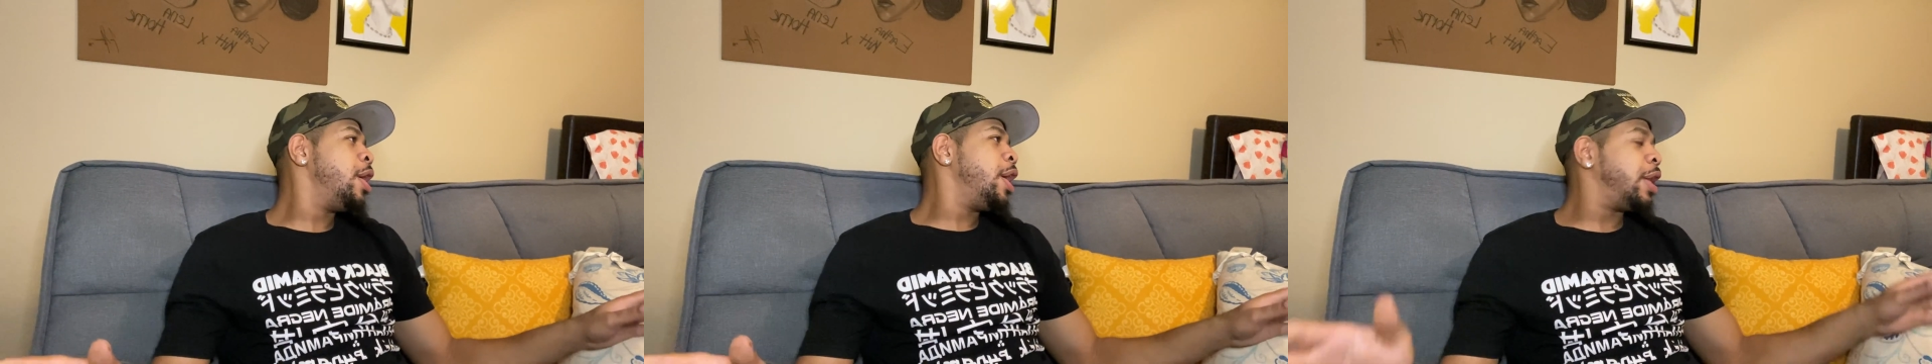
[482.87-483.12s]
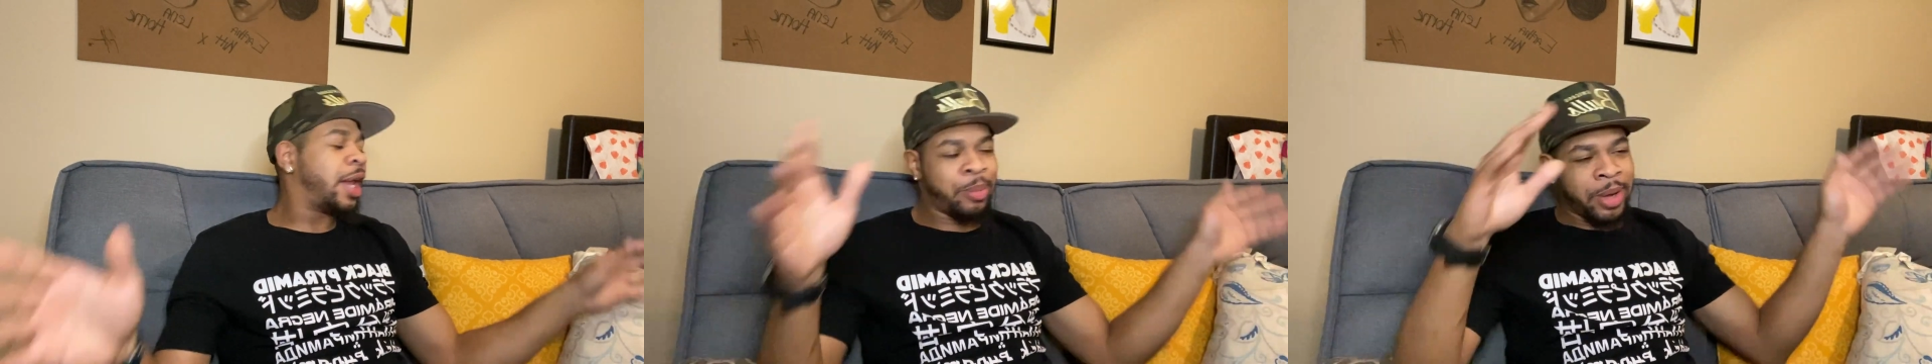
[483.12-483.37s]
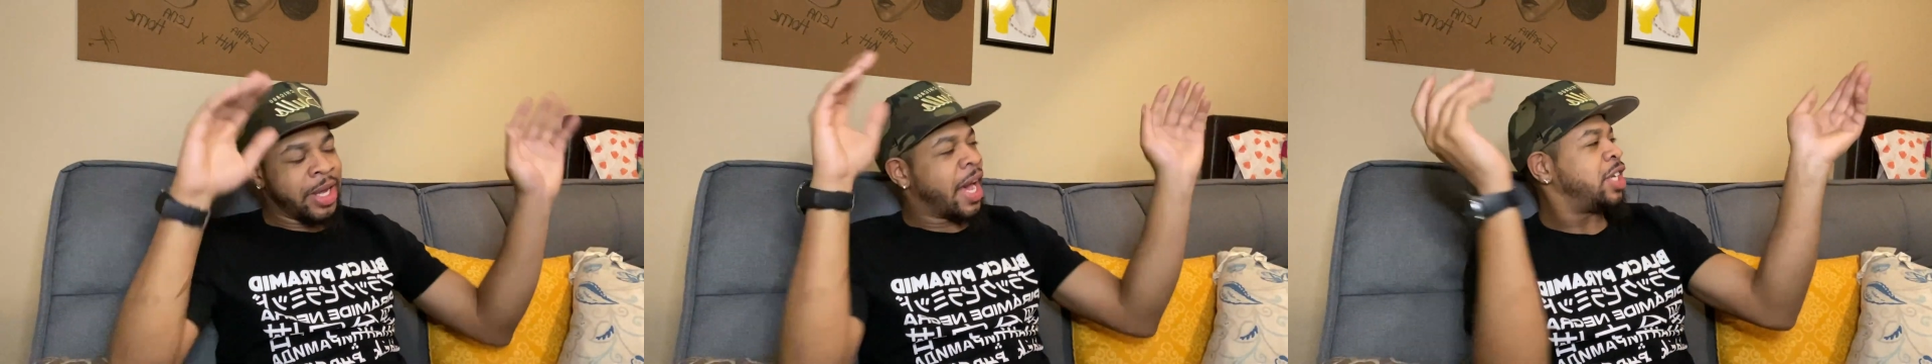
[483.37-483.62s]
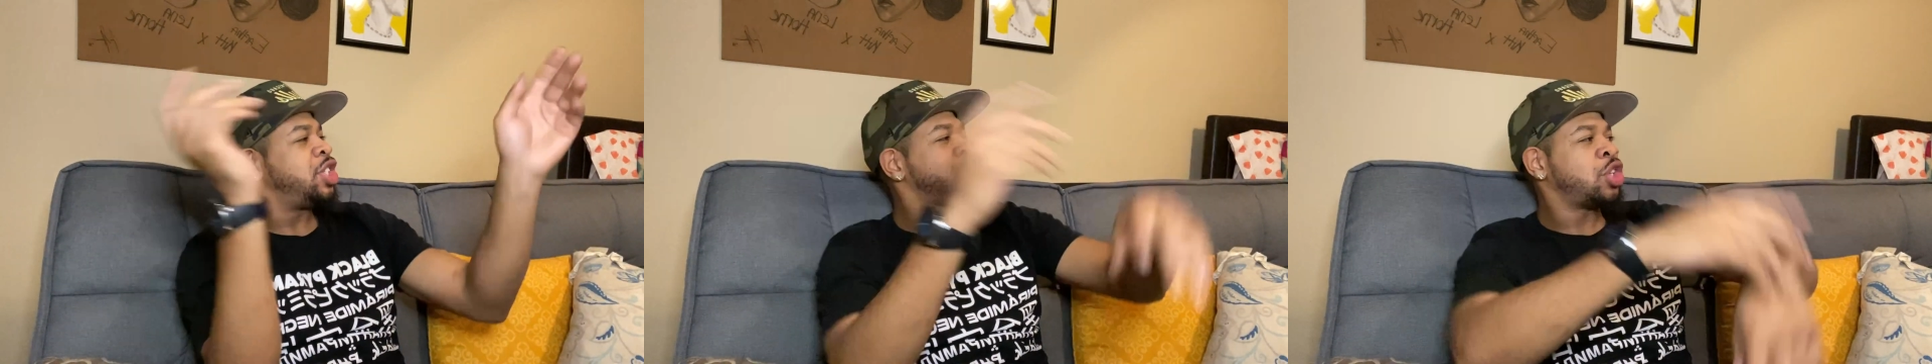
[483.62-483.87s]
He like, man, he got
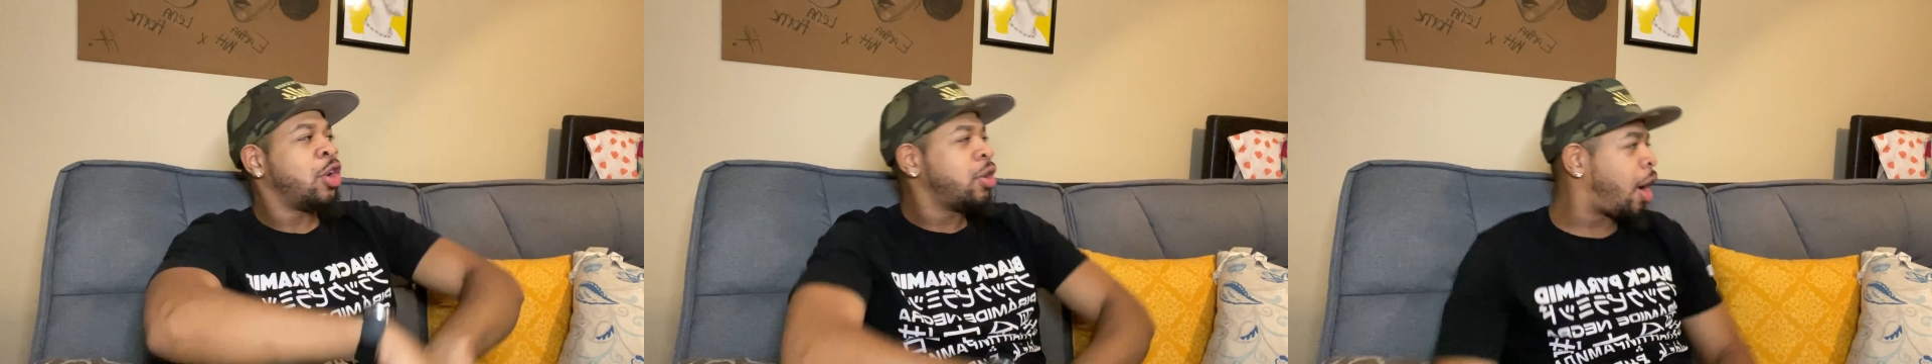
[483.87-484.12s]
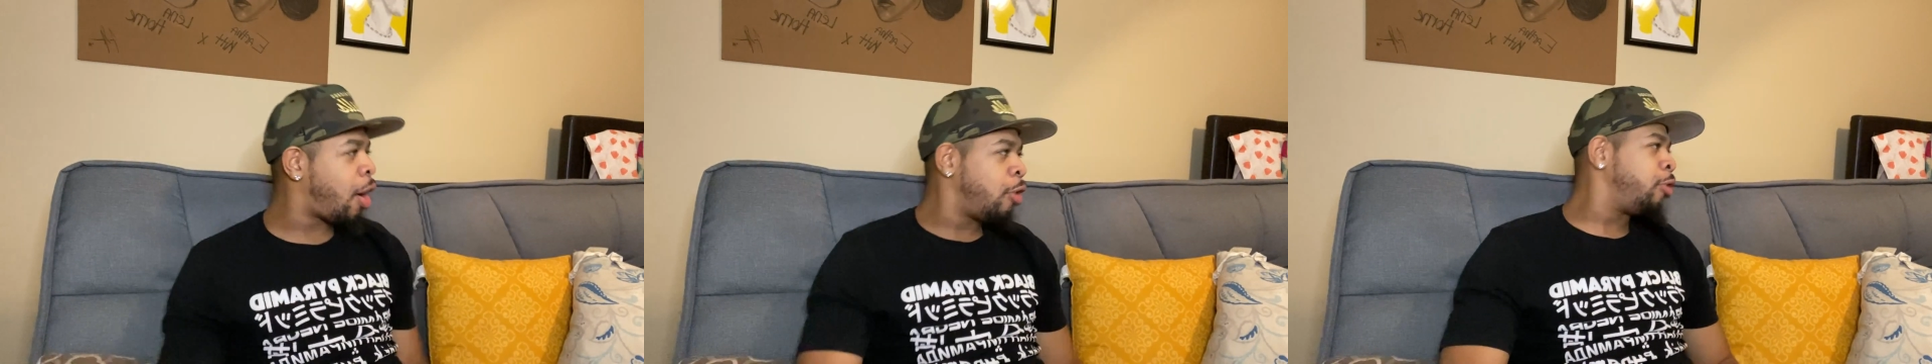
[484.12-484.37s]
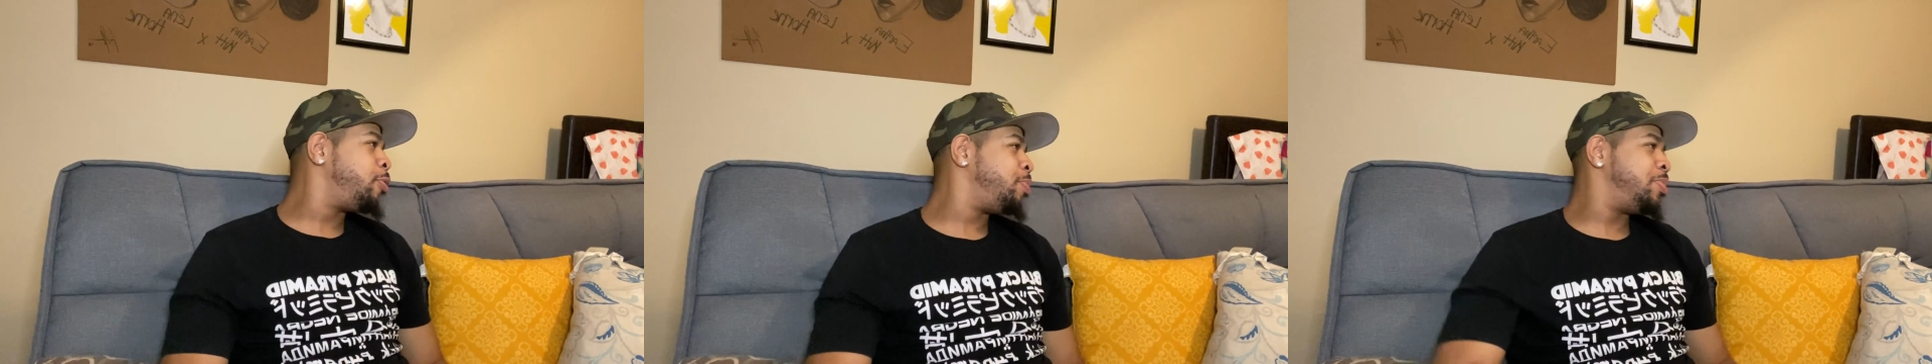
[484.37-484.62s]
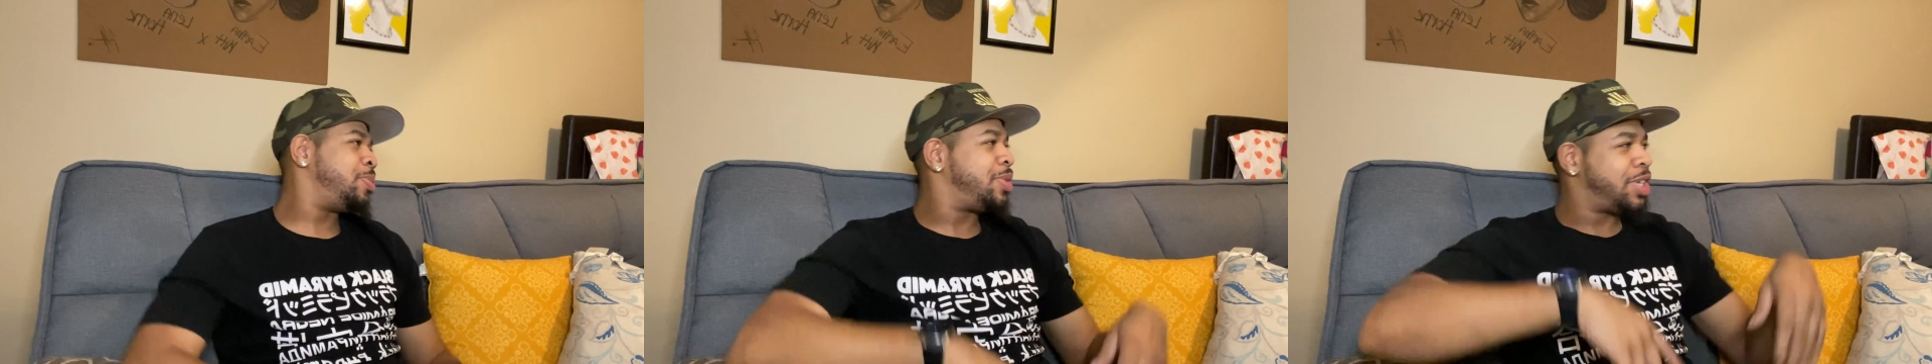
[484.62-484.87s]
his shirt off,
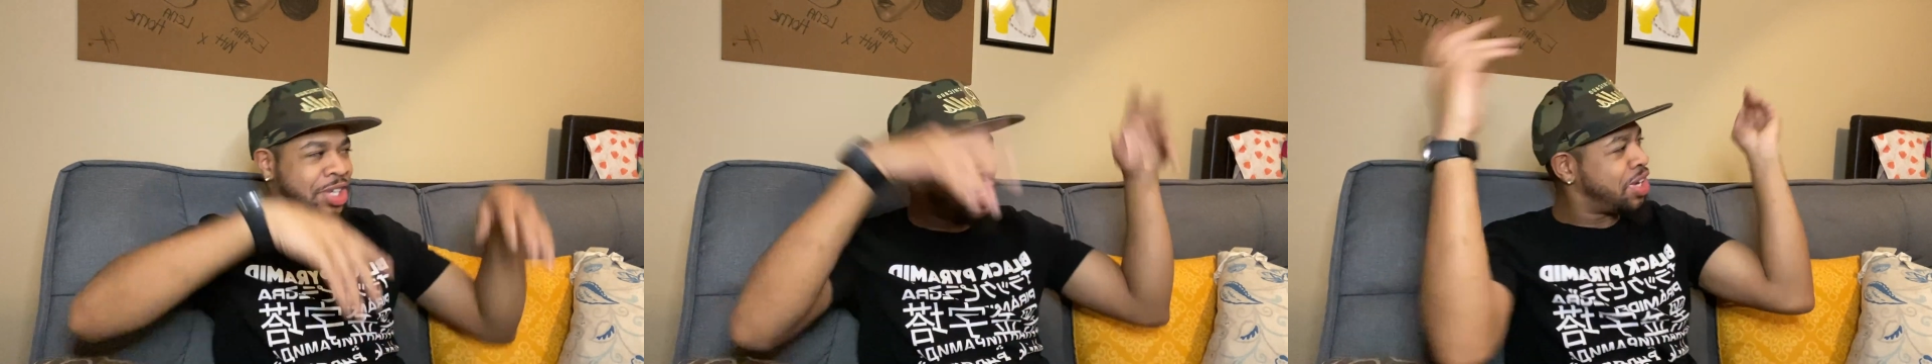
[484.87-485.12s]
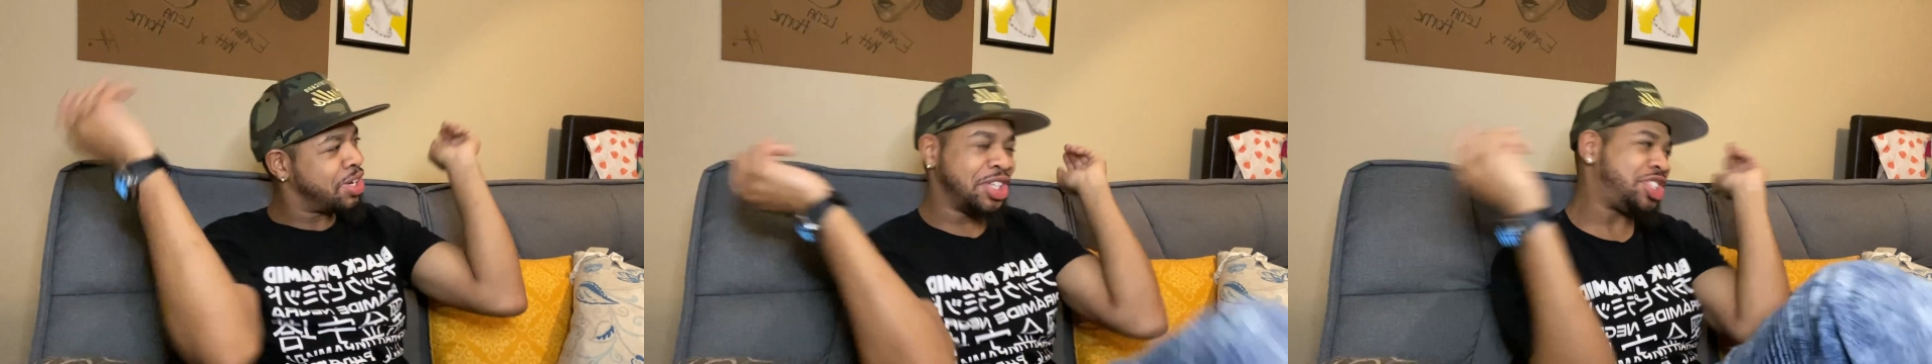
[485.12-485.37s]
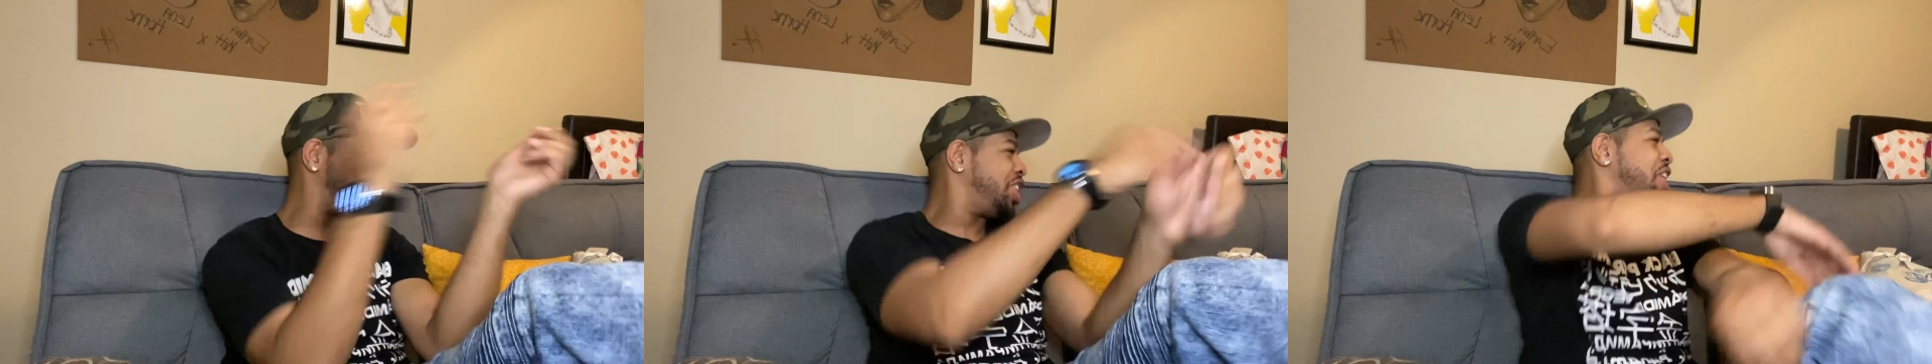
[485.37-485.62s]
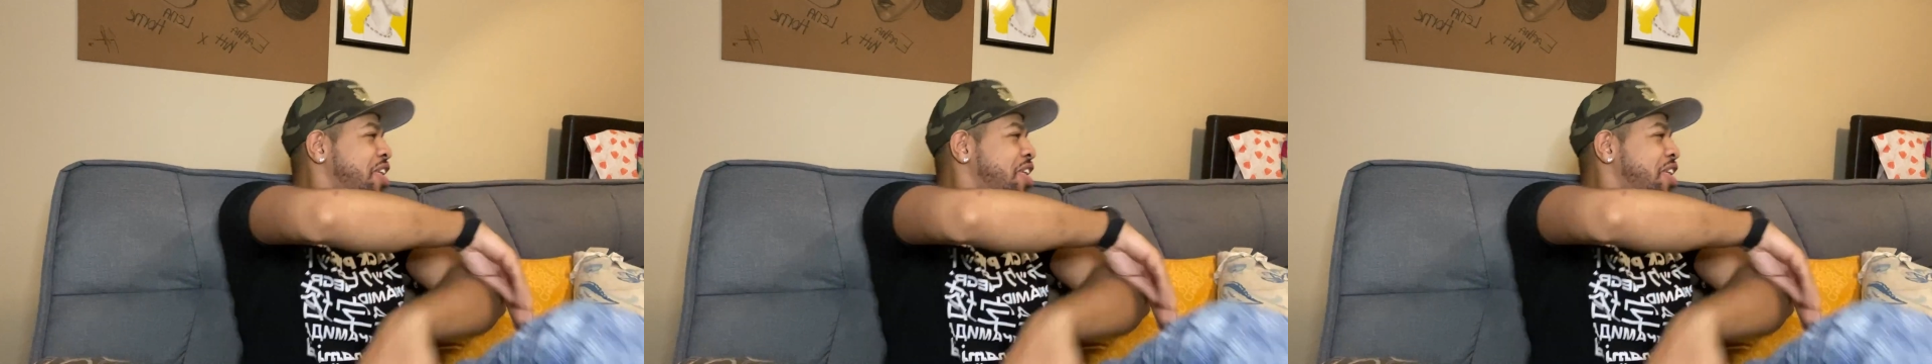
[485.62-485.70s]
kicking the chair